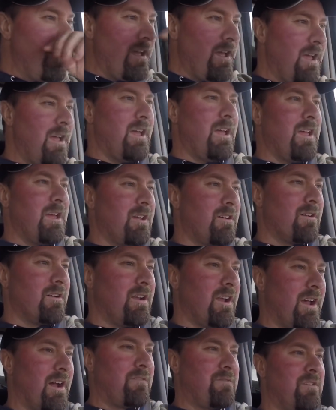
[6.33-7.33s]
Hey, good
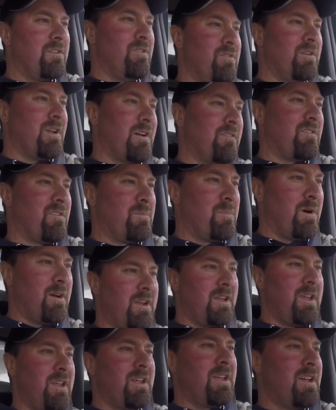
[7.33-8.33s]
afternoon,
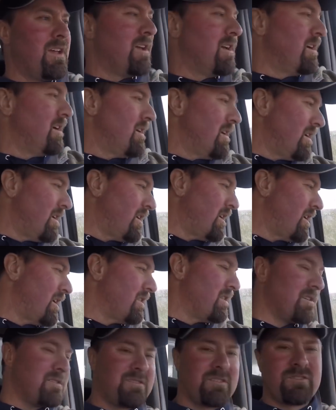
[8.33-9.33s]
everybody.
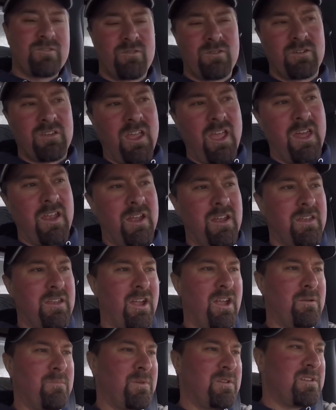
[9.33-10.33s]
This is Organic
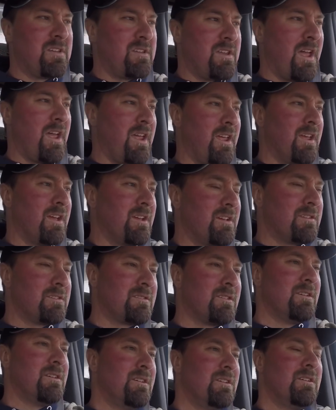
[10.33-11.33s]
Game, and today is
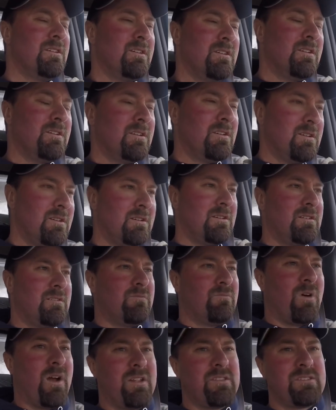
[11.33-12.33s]

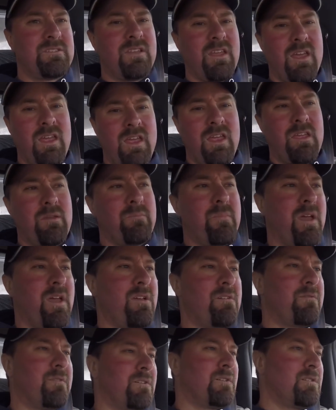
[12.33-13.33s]
Wednesday,
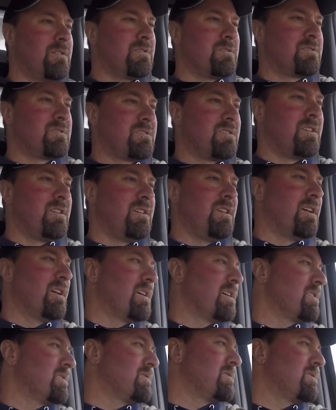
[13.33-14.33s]
May 1st.
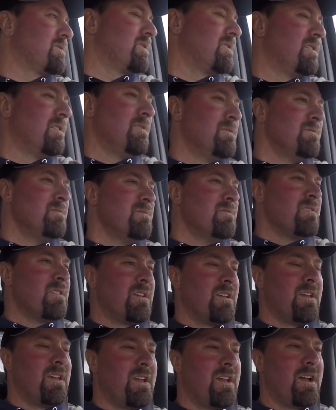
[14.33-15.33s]
Yes.
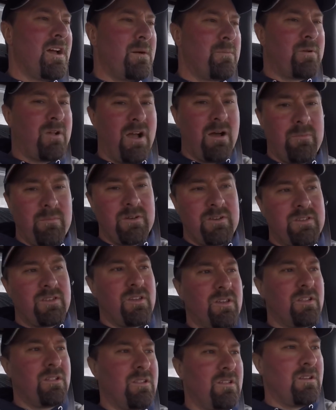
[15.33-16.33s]
Yeah, I'm coming to
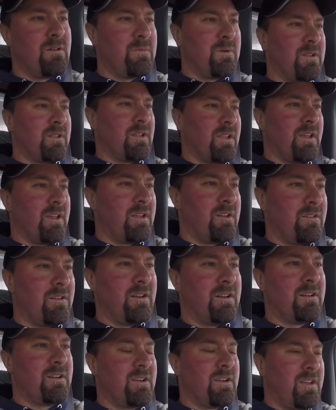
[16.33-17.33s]
you a little bit later
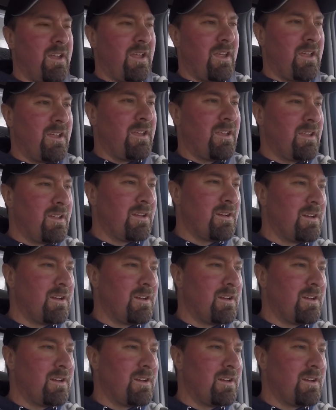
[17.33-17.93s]
here today.